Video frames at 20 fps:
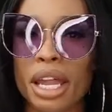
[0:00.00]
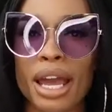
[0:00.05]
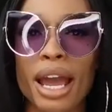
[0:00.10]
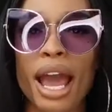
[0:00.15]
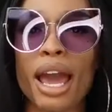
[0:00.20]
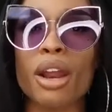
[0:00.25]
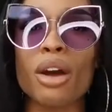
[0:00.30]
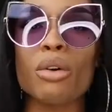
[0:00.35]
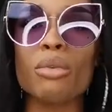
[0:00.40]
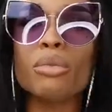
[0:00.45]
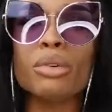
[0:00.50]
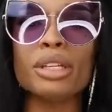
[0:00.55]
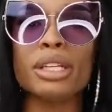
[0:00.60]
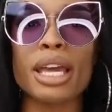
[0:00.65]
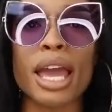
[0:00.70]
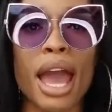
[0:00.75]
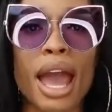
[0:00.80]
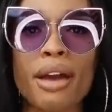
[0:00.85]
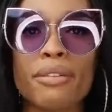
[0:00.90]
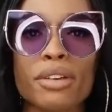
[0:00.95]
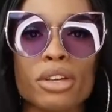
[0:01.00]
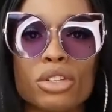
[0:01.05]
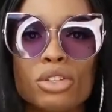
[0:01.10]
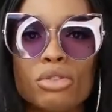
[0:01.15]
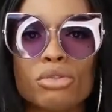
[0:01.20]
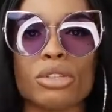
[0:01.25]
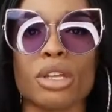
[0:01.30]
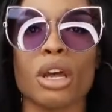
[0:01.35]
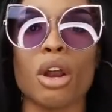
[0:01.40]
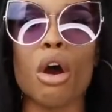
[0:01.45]
Like, I don't really have
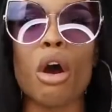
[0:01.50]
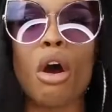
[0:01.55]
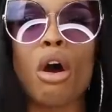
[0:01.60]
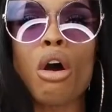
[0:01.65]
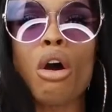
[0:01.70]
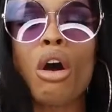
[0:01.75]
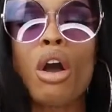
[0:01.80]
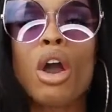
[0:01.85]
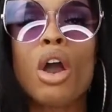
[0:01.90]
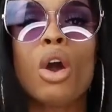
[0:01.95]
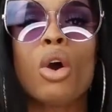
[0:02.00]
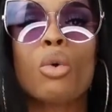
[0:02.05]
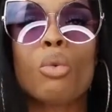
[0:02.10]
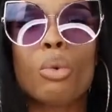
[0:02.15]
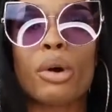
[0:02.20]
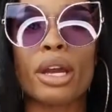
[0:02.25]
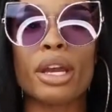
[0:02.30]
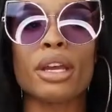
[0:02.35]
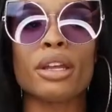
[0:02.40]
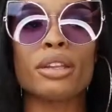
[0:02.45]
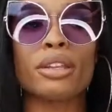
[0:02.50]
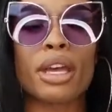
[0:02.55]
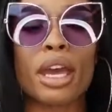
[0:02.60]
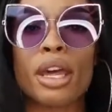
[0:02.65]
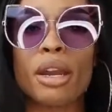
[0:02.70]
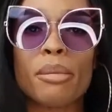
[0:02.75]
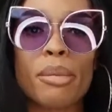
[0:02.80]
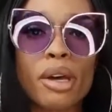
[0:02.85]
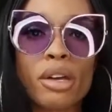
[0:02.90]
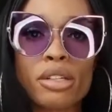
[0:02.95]
issues at all with
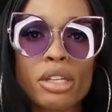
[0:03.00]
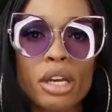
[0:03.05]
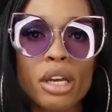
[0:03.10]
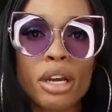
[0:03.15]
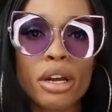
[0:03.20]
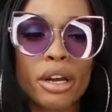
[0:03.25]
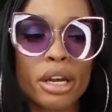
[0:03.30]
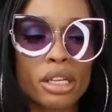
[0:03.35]
Annabelle's hair.